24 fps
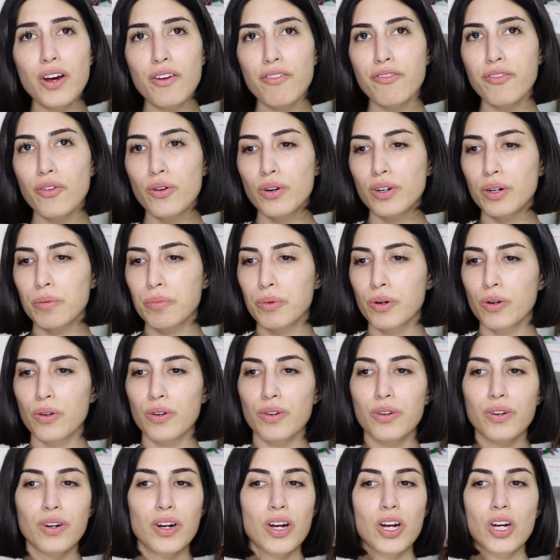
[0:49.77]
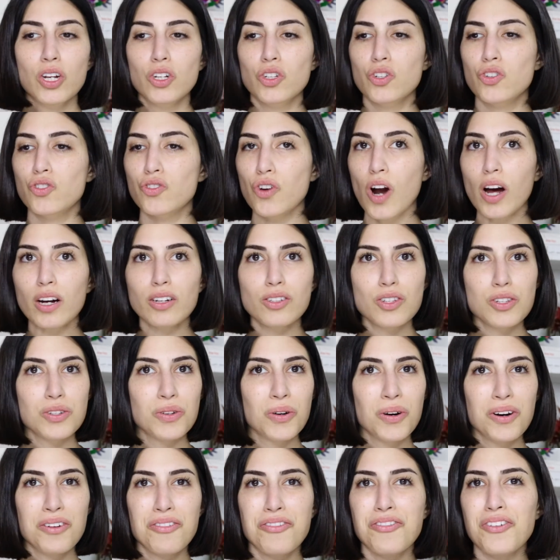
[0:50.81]
affordable,
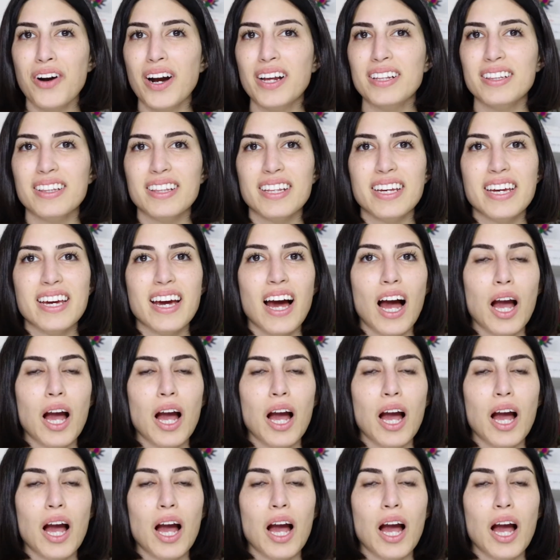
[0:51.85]
drugstore friendly.